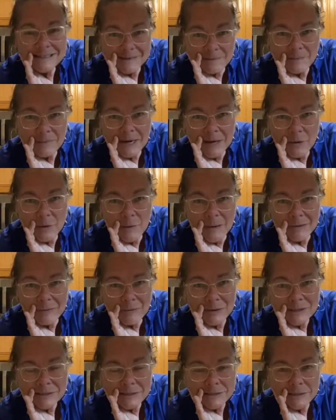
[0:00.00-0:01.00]
some microwave
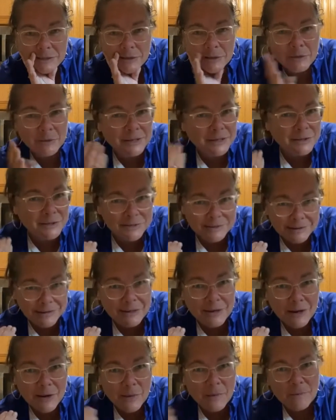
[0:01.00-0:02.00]
ones too, because,
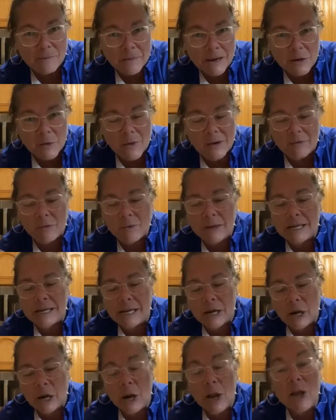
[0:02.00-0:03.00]
you know, microwave queen
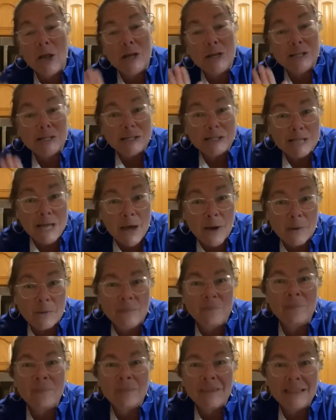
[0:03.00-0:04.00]
here. So,
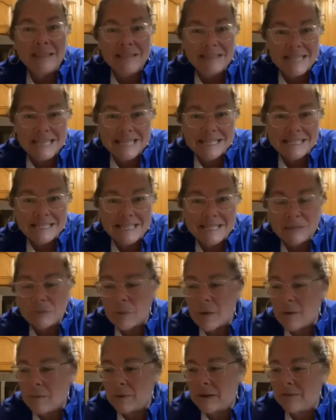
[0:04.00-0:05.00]
this is
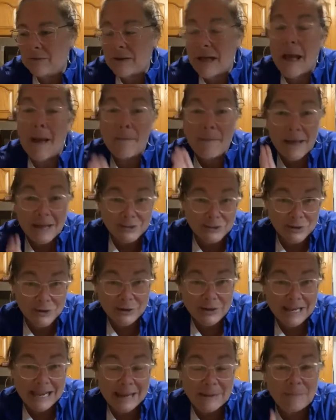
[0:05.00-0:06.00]
what we've got batch
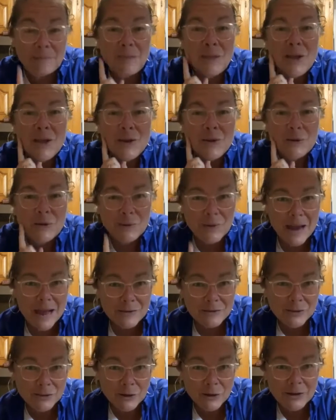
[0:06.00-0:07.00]
cooking,
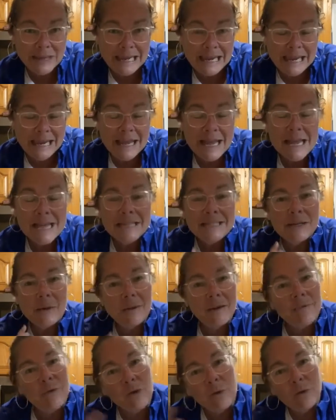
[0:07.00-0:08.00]
ground turkey. So
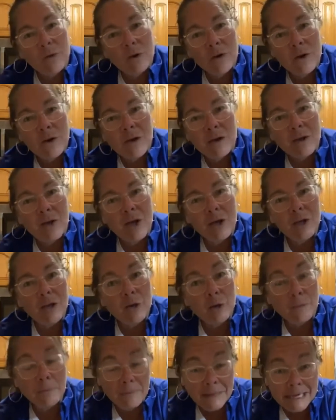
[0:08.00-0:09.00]
if you cook
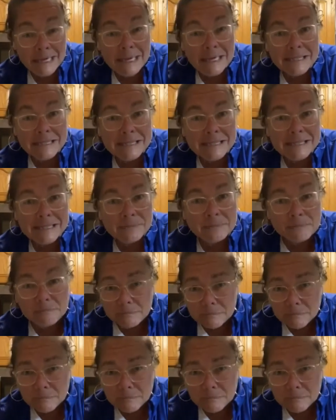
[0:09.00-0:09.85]
your meats,